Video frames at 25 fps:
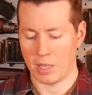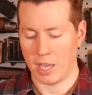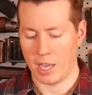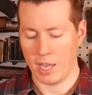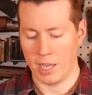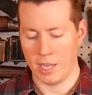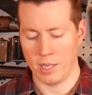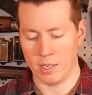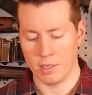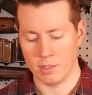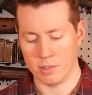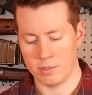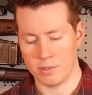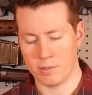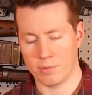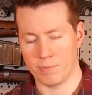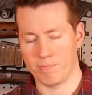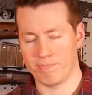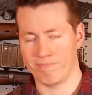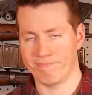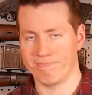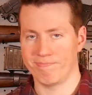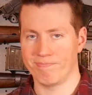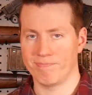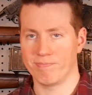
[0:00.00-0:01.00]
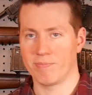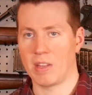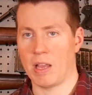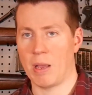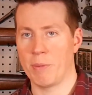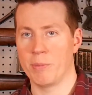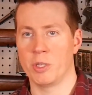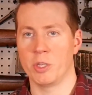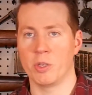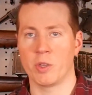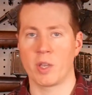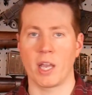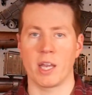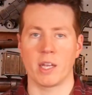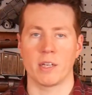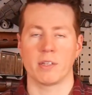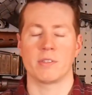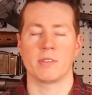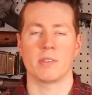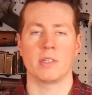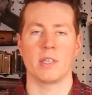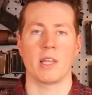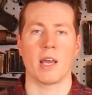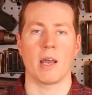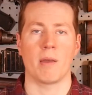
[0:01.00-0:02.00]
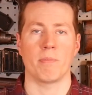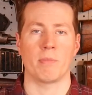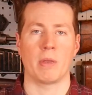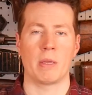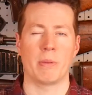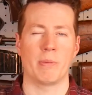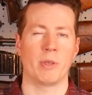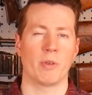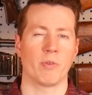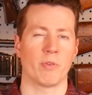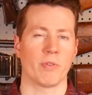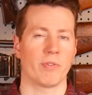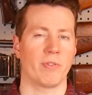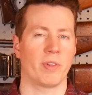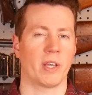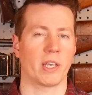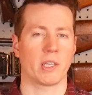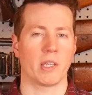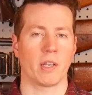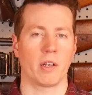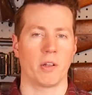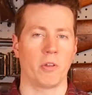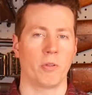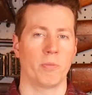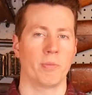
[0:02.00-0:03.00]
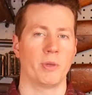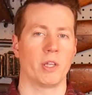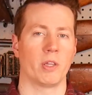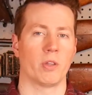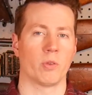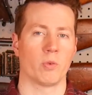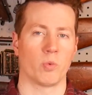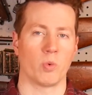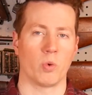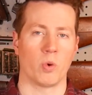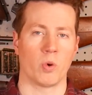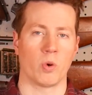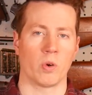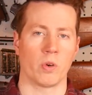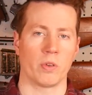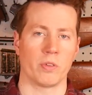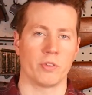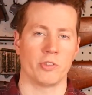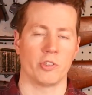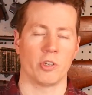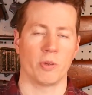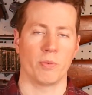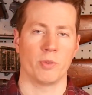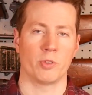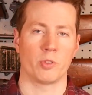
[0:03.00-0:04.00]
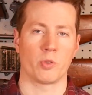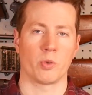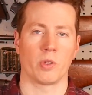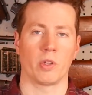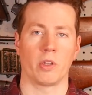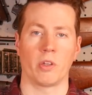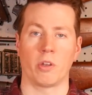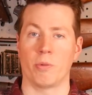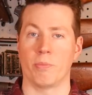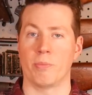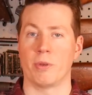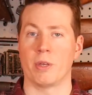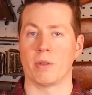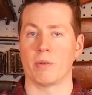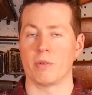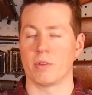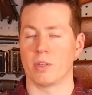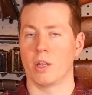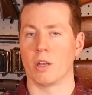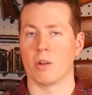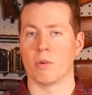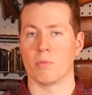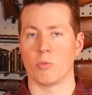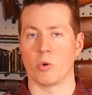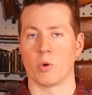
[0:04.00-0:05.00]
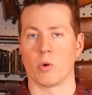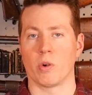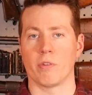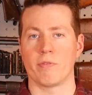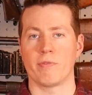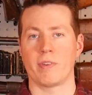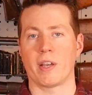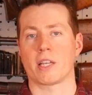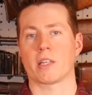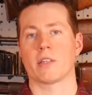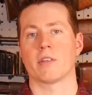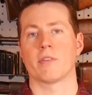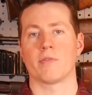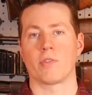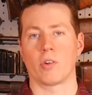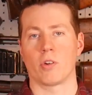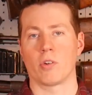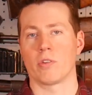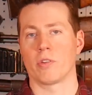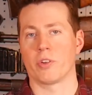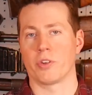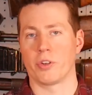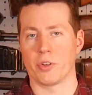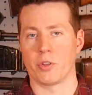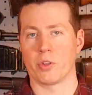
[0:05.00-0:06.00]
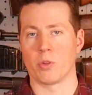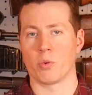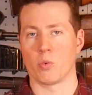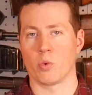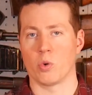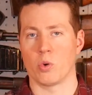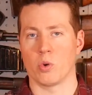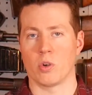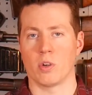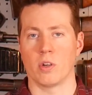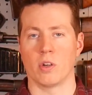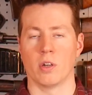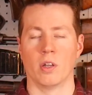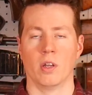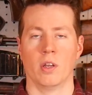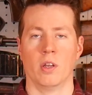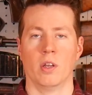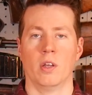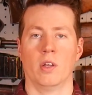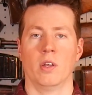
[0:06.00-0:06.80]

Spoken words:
And, I mean, you kind of see that maybe reflected a little bit in the war. The Germans were a little bit, you know, more effective earlier in the war.